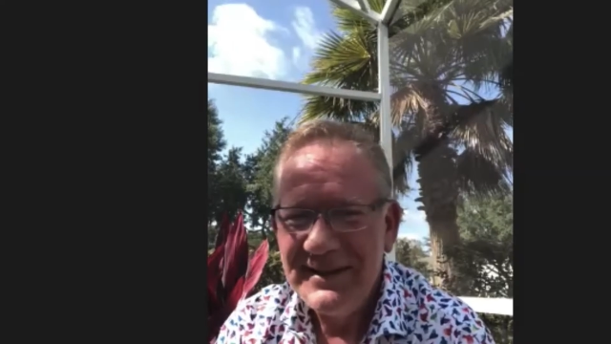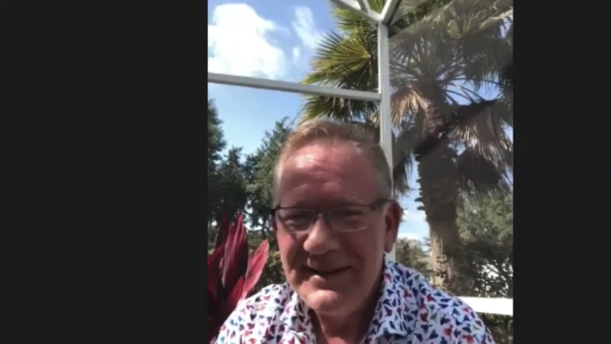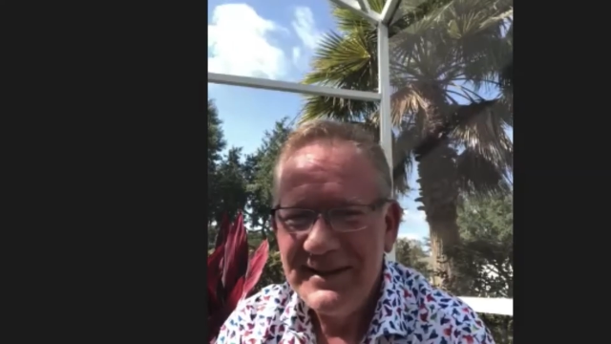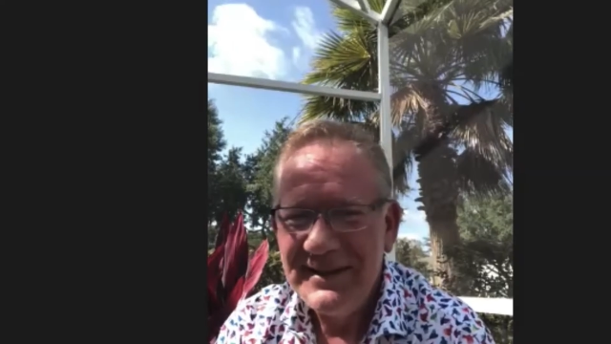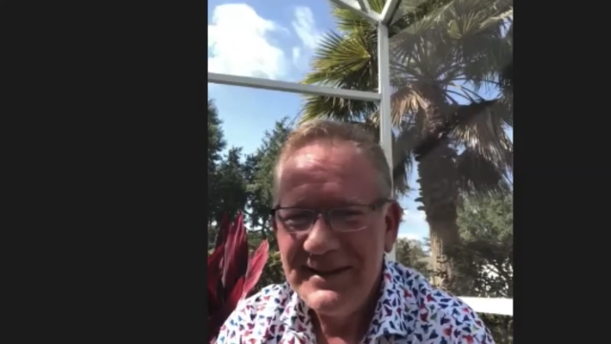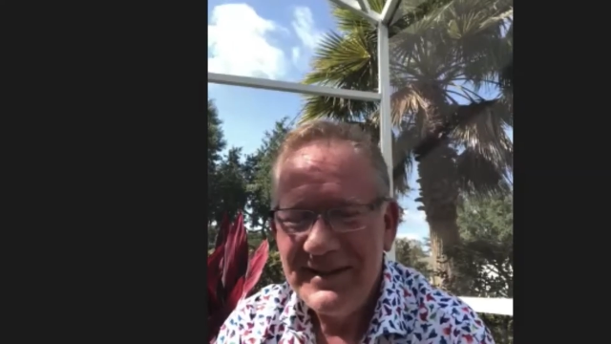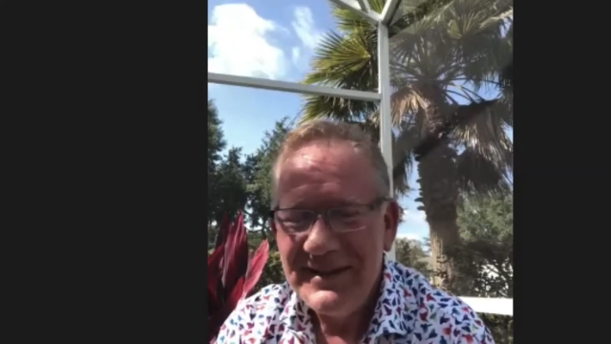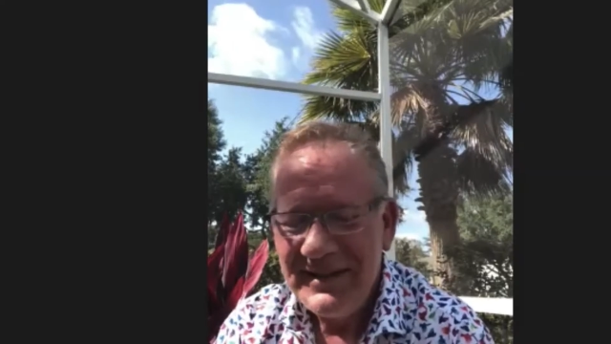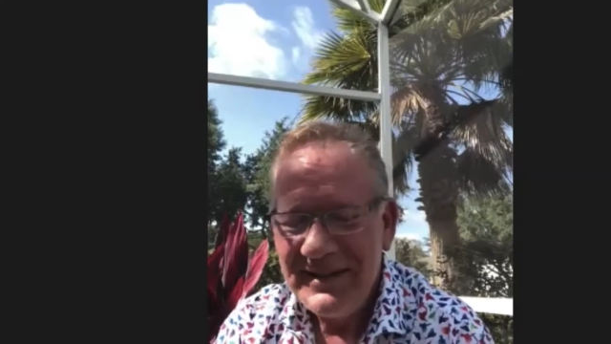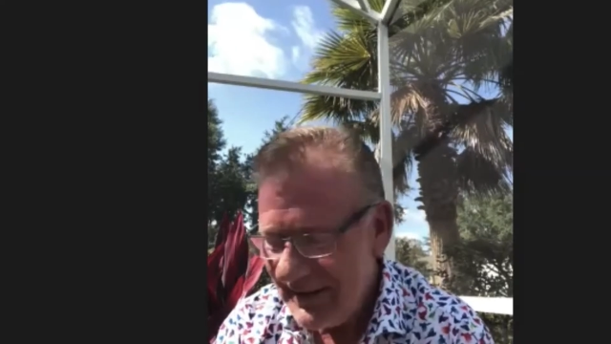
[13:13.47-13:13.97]
they
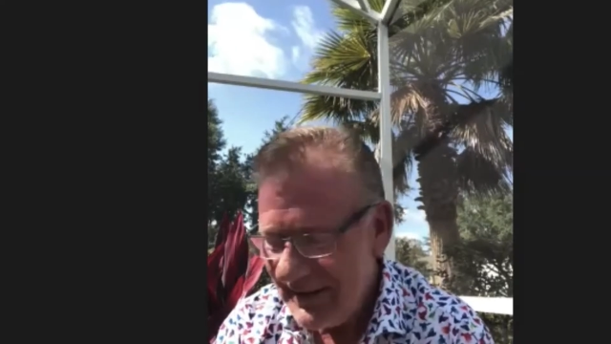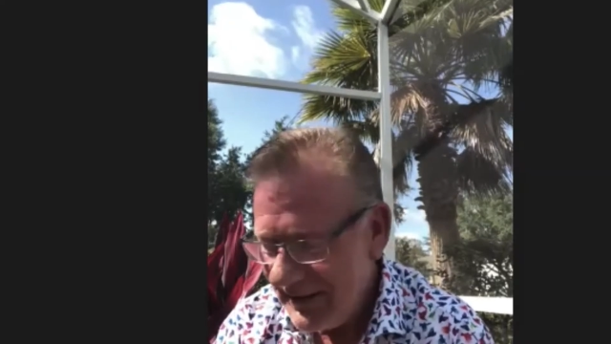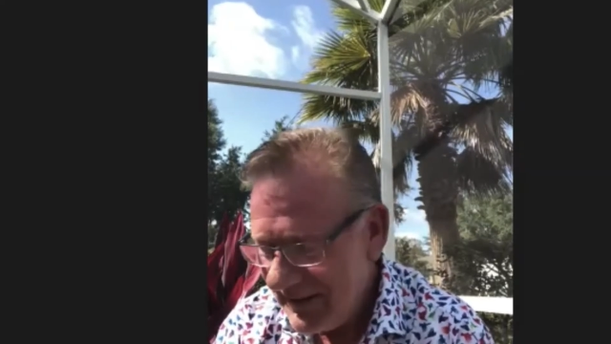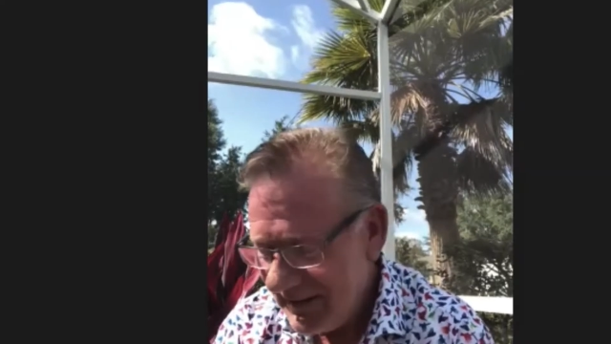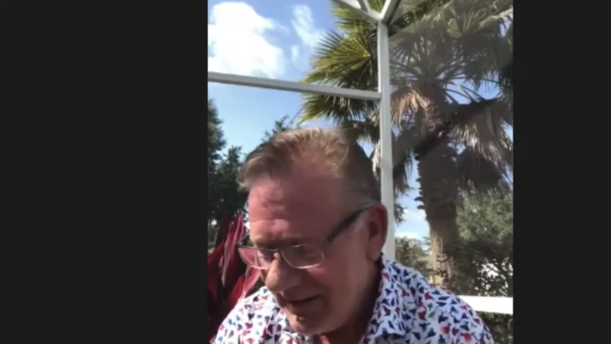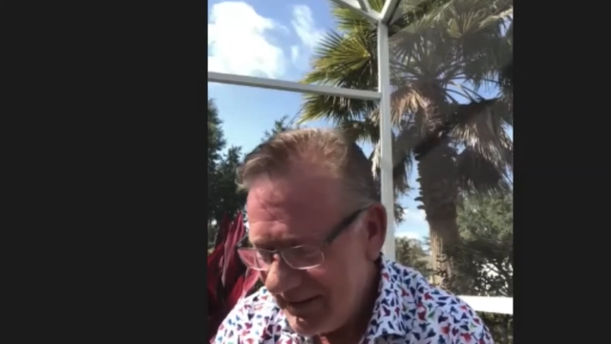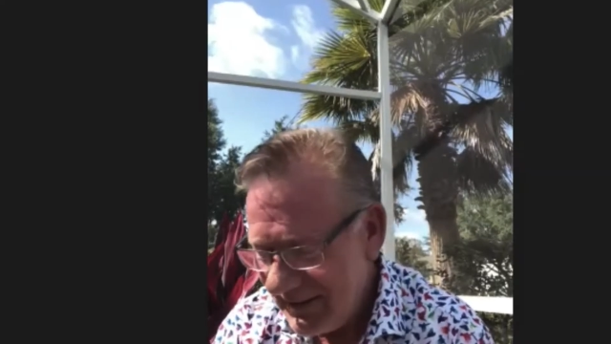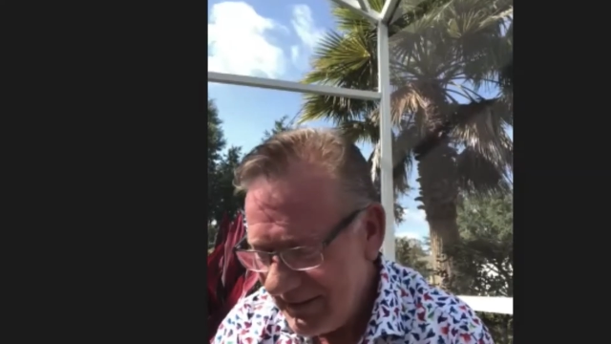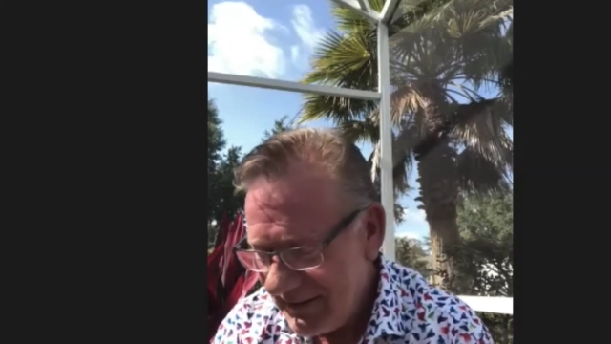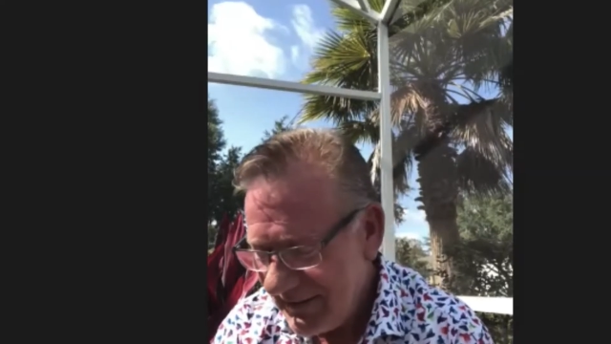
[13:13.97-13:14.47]
do a
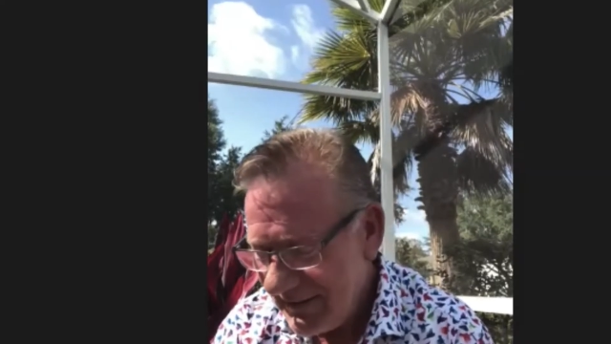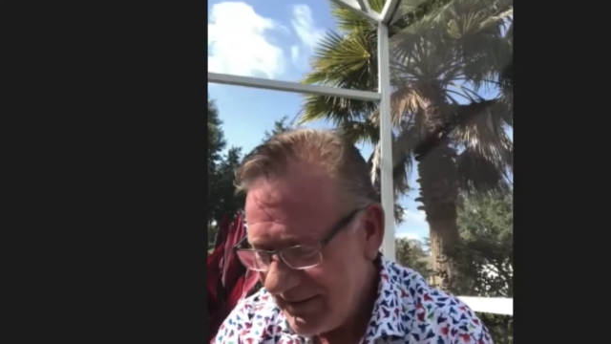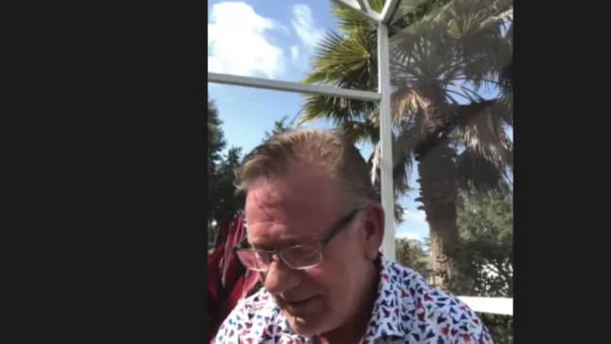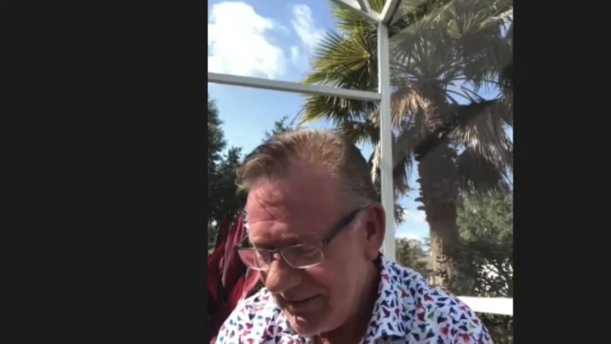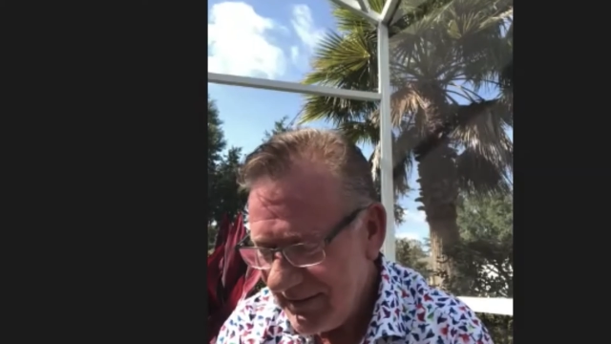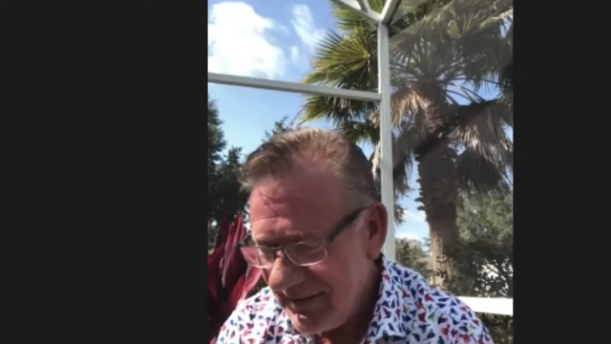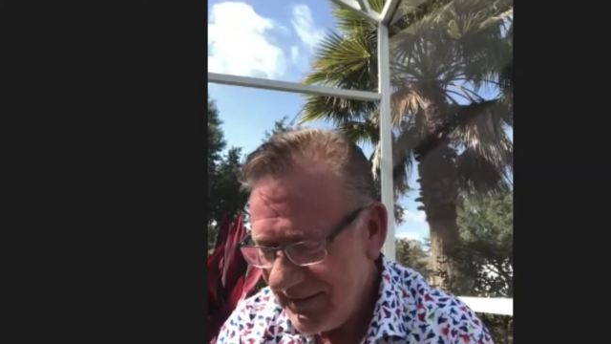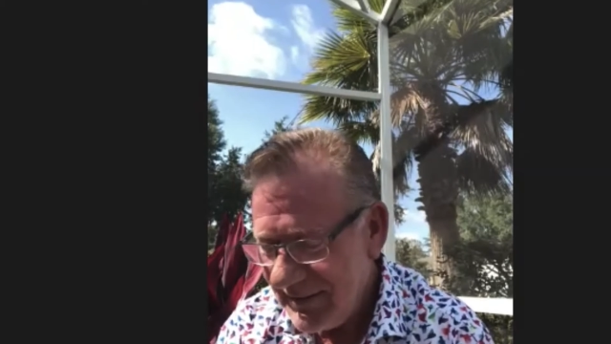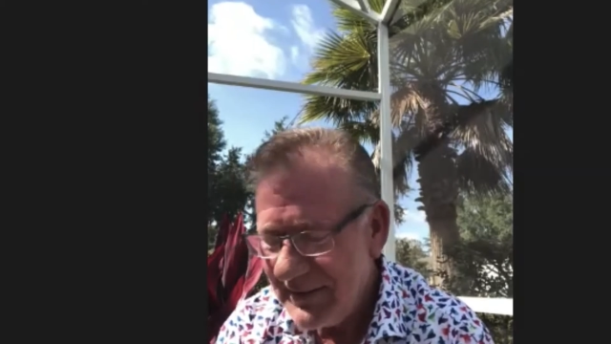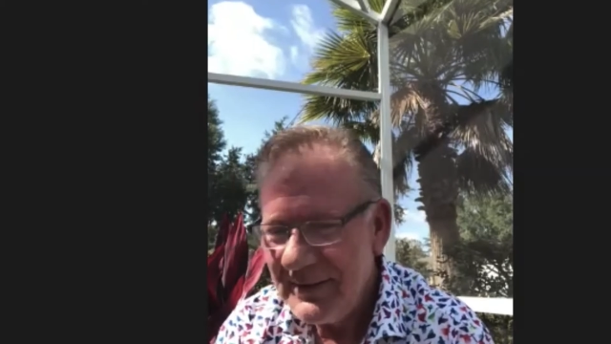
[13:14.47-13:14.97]
charge through the
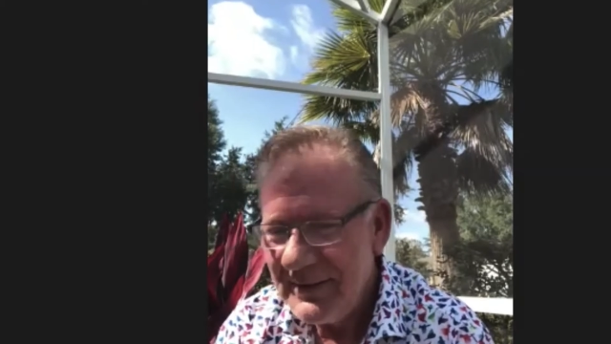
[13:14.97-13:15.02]
doors